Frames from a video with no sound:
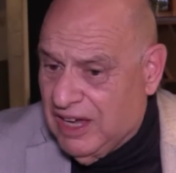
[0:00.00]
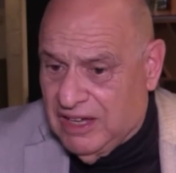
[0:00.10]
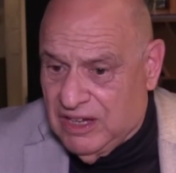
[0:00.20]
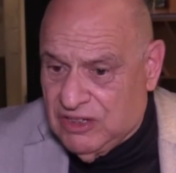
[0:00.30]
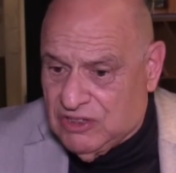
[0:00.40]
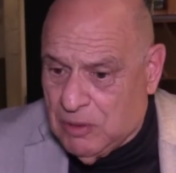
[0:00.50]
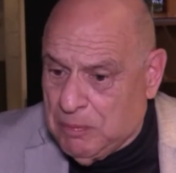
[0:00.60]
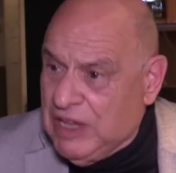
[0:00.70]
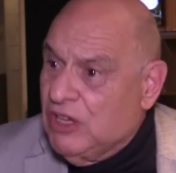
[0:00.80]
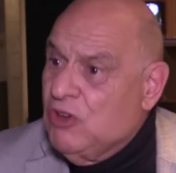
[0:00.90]
to
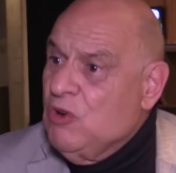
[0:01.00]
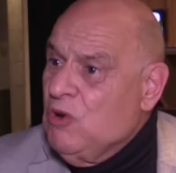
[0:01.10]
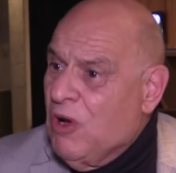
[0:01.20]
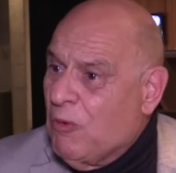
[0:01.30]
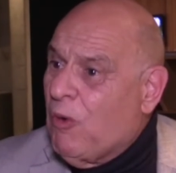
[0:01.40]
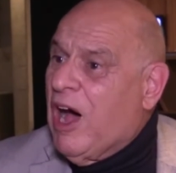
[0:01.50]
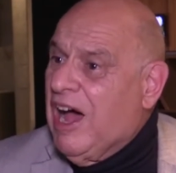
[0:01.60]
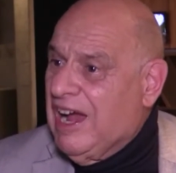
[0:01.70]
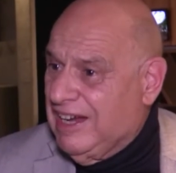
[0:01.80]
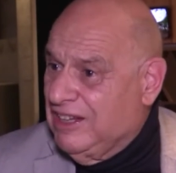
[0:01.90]
be the new
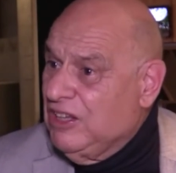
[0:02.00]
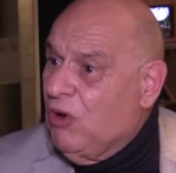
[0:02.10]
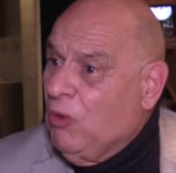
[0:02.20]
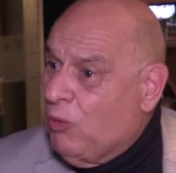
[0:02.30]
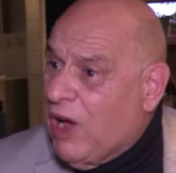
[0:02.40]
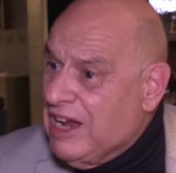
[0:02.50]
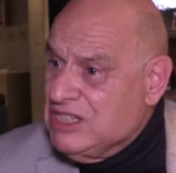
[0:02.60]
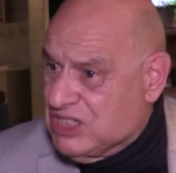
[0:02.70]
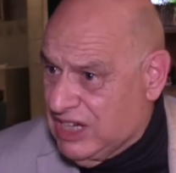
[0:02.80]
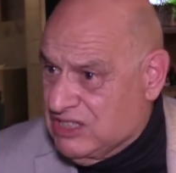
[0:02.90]
wine in the old
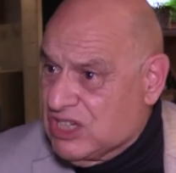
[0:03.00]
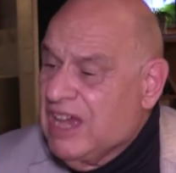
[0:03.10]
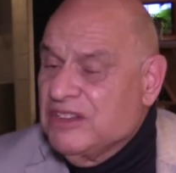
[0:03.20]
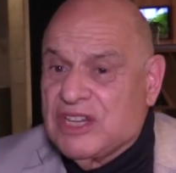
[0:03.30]
wineskins,